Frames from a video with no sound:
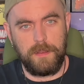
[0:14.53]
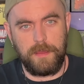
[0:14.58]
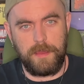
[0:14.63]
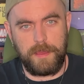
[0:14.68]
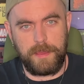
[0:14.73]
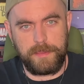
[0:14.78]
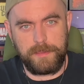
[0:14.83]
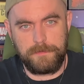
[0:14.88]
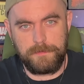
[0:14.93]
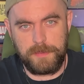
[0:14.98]

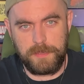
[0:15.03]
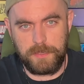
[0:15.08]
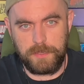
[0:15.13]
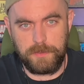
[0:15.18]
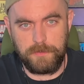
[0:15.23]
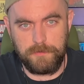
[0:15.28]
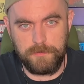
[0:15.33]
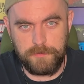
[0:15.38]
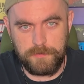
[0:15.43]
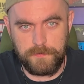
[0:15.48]
I am a
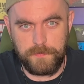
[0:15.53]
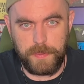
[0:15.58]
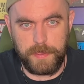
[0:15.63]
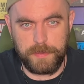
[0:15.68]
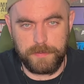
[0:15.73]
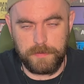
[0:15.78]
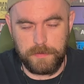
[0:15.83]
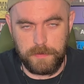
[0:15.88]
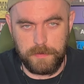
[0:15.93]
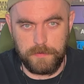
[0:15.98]
huge
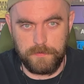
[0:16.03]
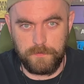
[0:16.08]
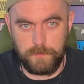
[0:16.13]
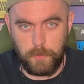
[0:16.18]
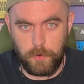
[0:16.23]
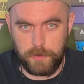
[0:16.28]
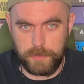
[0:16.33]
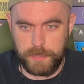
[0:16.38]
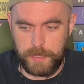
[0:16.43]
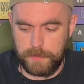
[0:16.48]
fan of
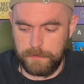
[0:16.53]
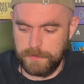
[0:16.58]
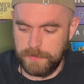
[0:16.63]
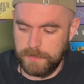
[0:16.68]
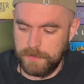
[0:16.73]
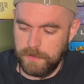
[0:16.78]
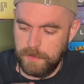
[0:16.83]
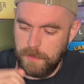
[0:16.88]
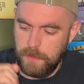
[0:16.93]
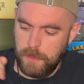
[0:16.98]
board games.
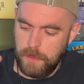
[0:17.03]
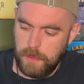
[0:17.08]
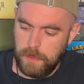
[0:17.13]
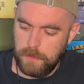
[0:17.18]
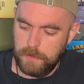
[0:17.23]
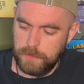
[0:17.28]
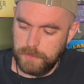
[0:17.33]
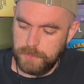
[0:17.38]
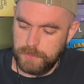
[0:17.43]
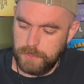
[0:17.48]

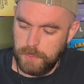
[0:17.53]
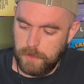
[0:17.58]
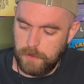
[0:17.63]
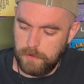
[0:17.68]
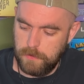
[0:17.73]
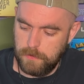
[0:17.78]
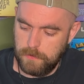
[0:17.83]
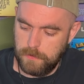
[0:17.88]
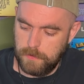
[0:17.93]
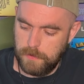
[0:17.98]

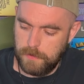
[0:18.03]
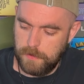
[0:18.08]
So,